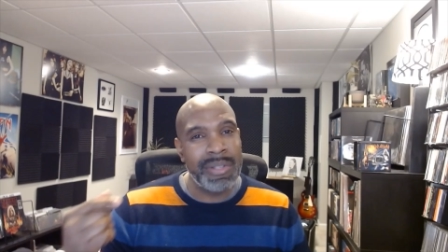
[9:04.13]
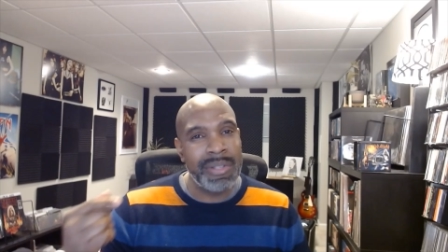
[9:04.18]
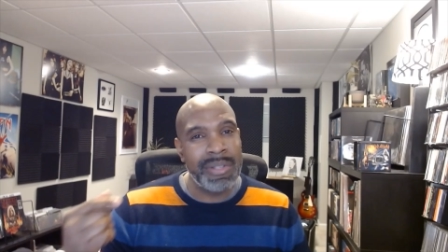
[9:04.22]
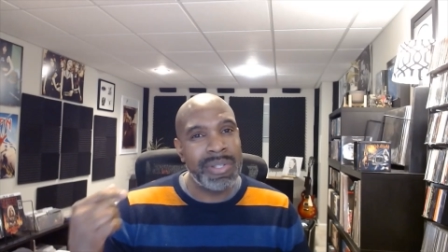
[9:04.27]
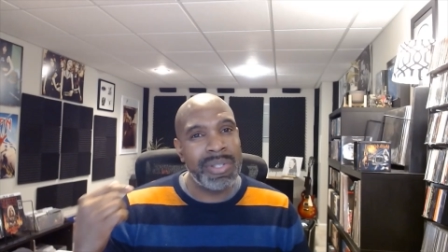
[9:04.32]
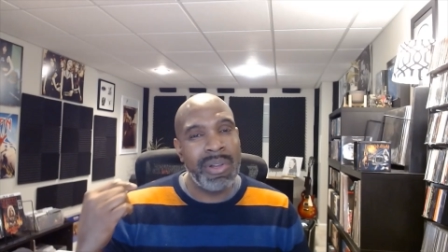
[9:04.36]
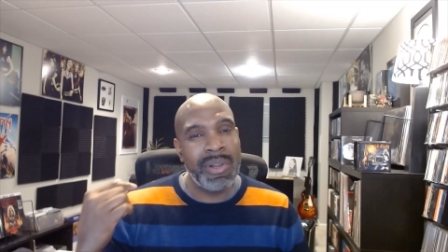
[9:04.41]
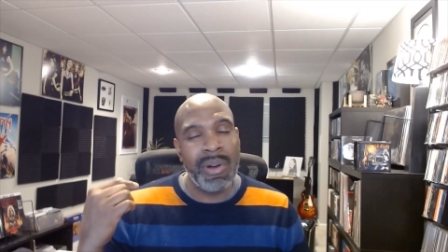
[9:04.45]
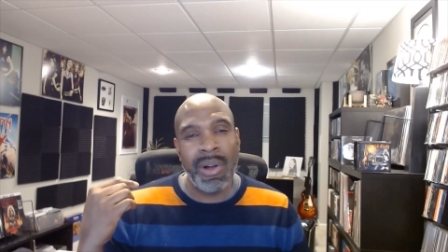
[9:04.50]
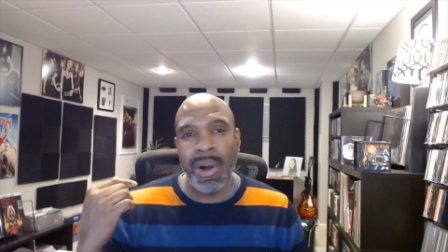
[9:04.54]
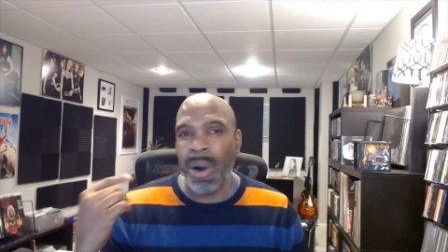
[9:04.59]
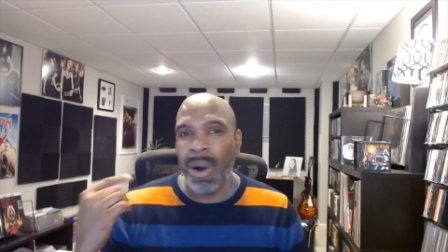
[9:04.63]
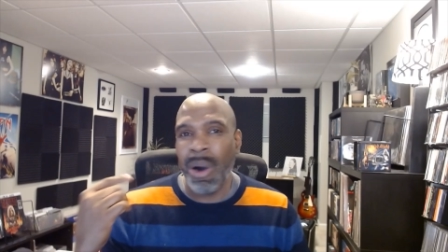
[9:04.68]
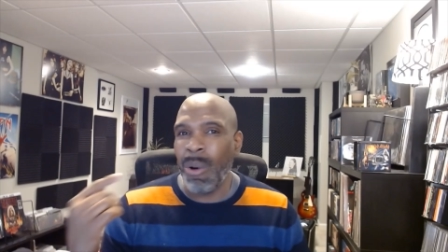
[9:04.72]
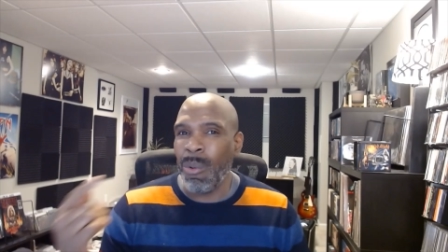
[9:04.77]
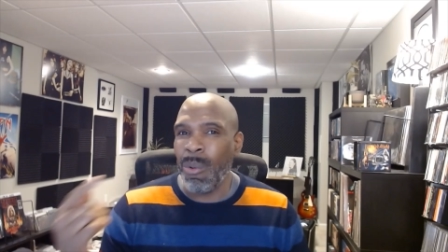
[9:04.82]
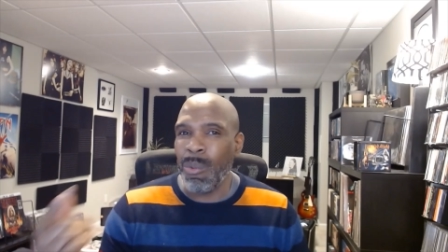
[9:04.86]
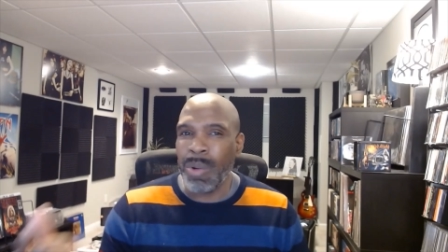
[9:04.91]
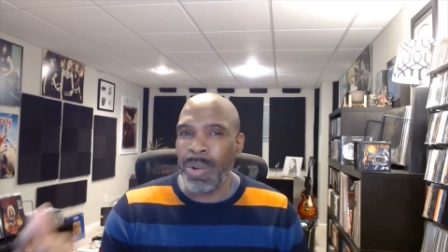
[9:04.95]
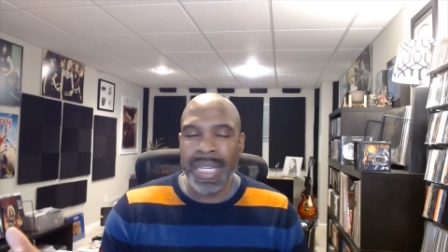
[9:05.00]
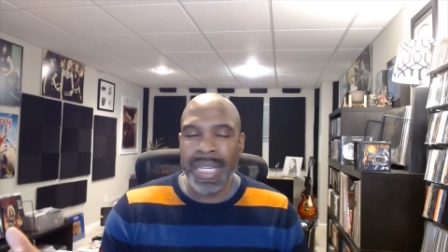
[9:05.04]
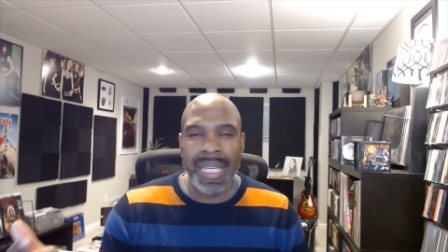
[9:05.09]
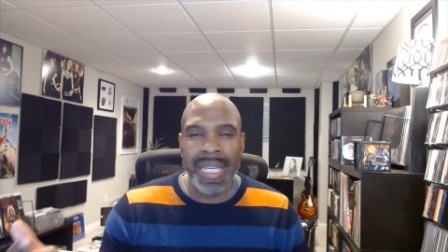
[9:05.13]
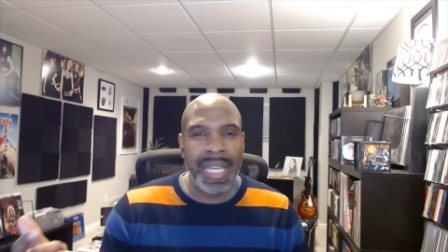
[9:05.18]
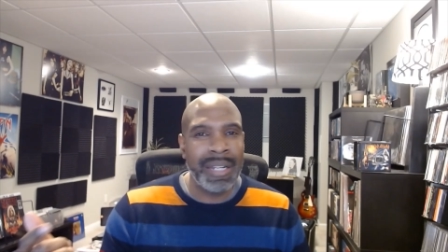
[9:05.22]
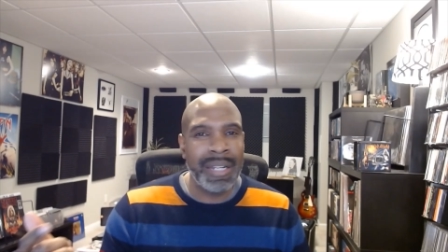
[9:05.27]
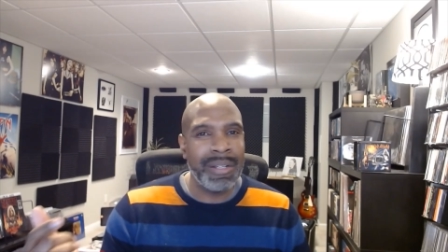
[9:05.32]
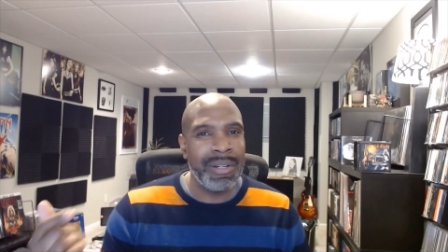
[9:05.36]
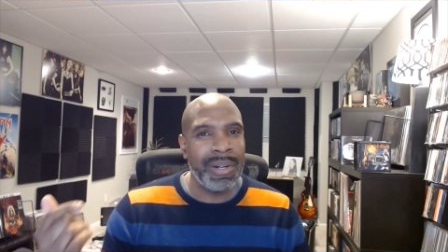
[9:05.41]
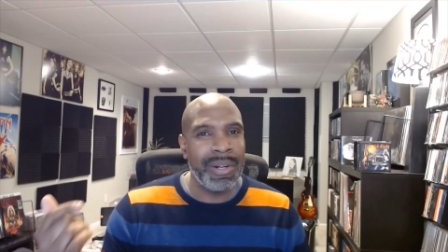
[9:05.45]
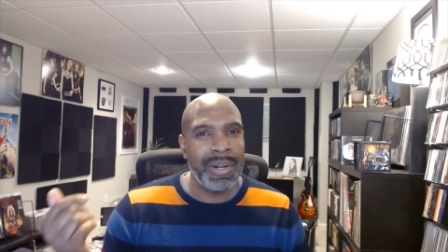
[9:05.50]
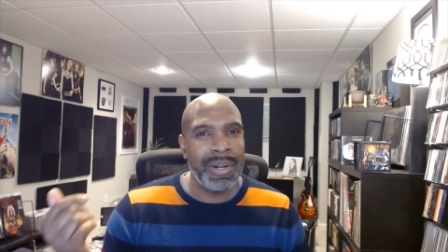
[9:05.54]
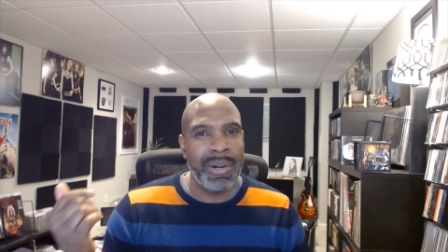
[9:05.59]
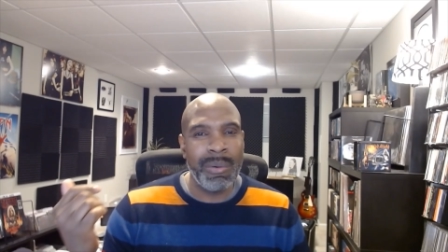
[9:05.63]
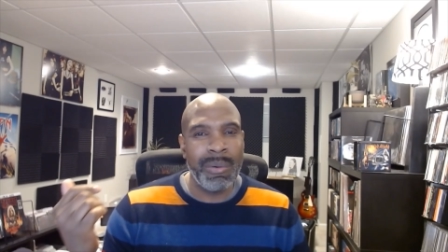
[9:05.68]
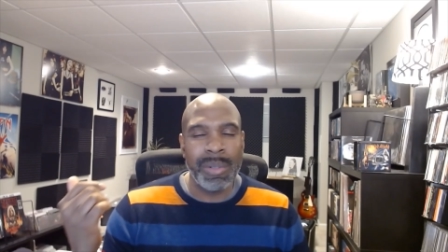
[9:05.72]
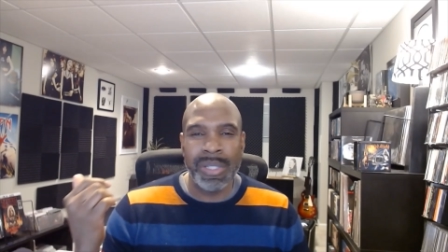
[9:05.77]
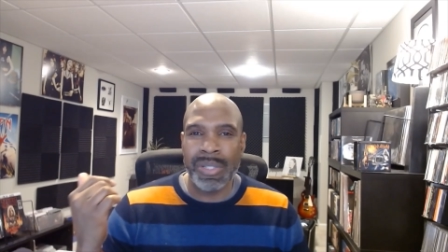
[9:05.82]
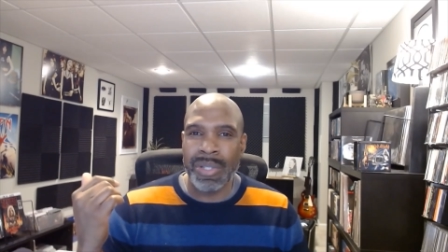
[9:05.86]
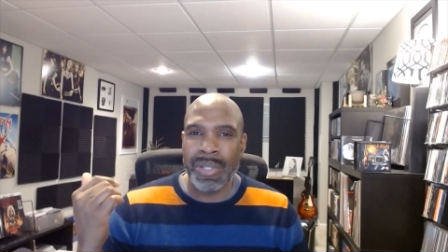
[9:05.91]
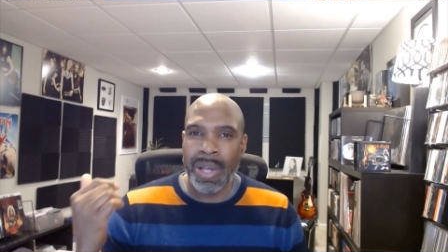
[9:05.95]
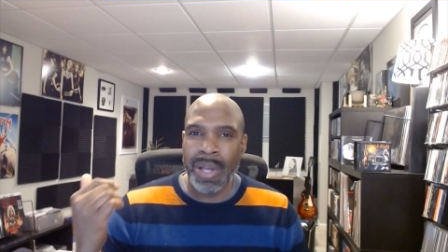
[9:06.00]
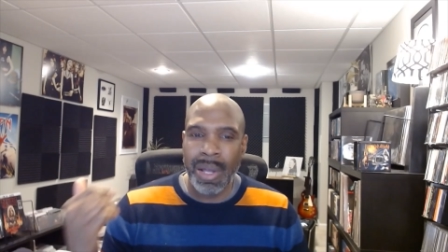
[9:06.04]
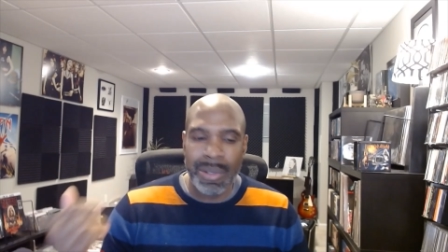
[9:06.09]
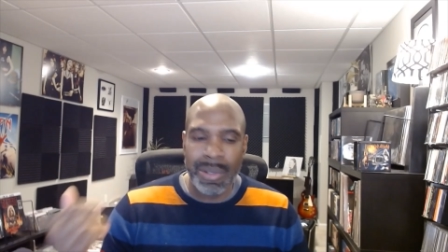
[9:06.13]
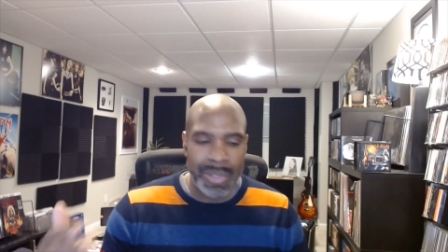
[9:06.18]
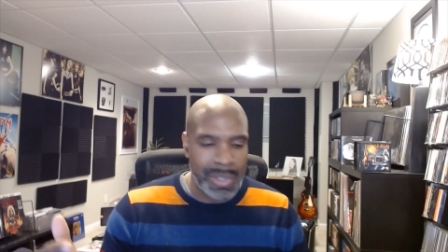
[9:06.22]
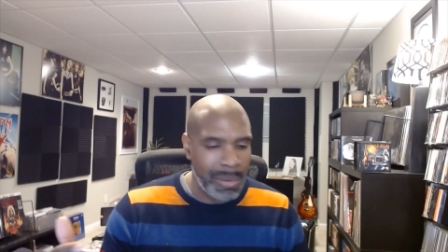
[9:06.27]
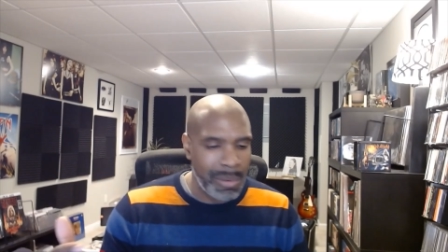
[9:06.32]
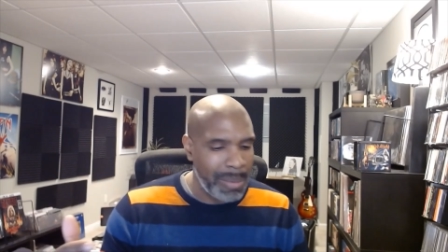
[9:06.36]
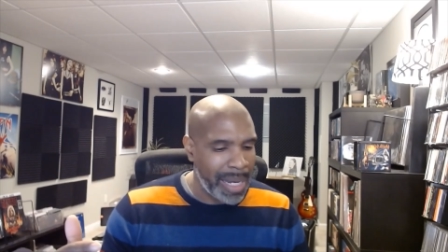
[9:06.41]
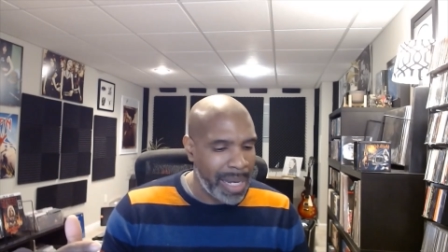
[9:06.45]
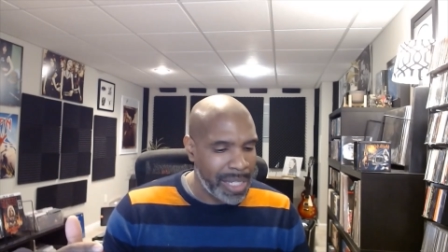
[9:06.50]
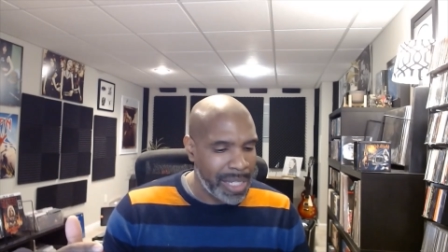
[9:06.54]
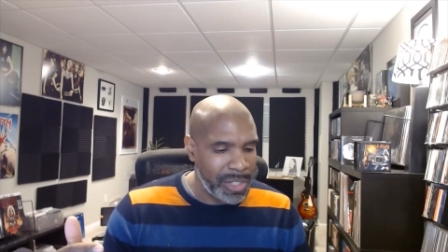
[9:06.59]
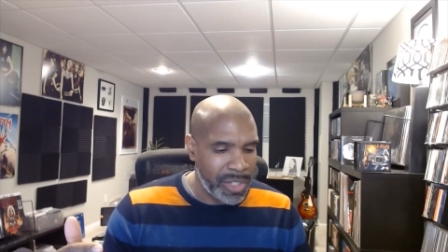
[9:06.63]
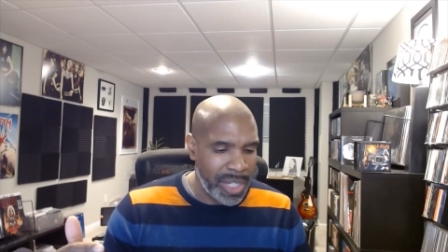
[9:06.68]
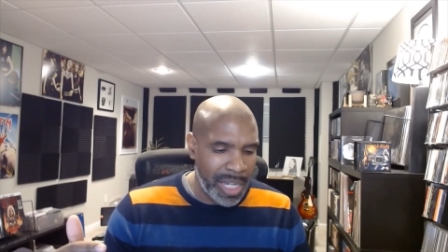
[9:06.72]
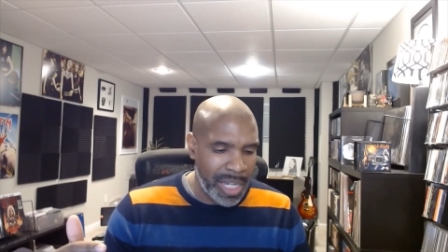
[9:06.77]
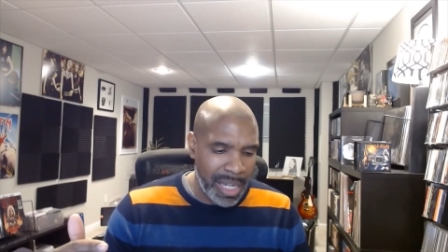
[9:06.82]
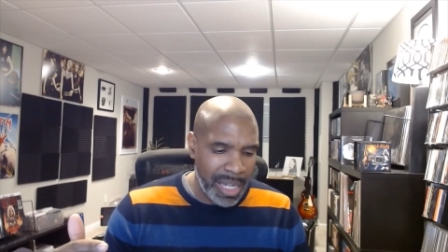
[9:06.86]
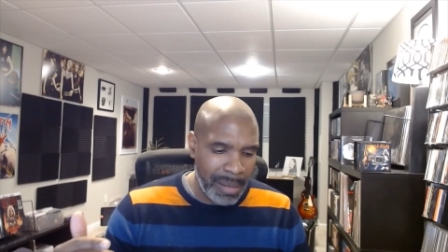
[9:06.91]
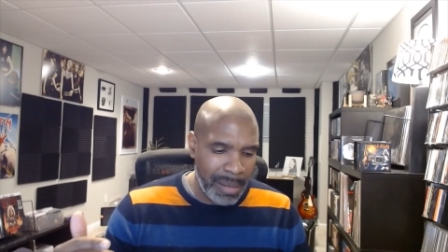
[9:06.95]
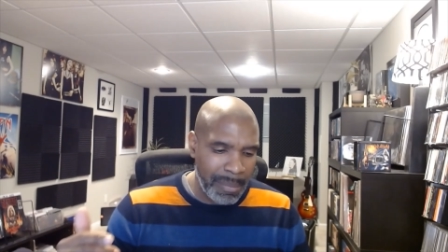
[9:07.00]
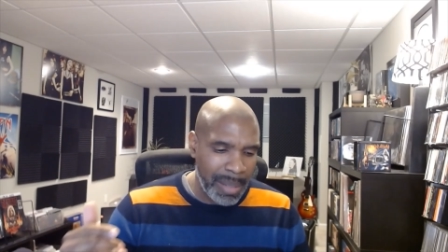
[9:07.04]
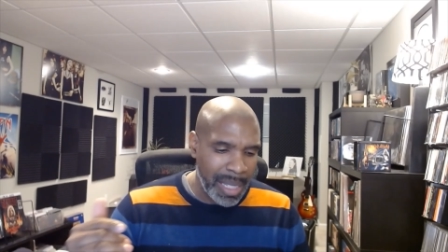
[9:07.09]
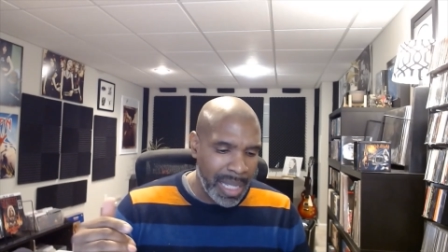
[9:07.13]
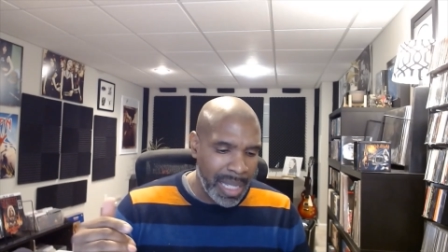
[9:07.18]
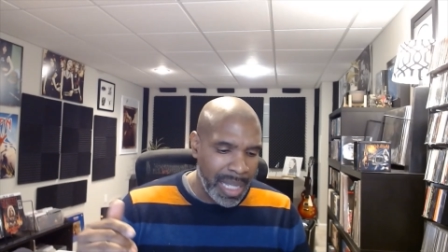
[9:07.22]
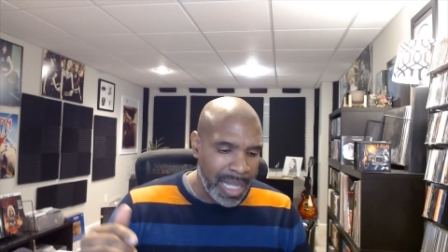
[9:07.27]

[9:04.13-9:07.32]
song called Weekend Girl, which is also my jam.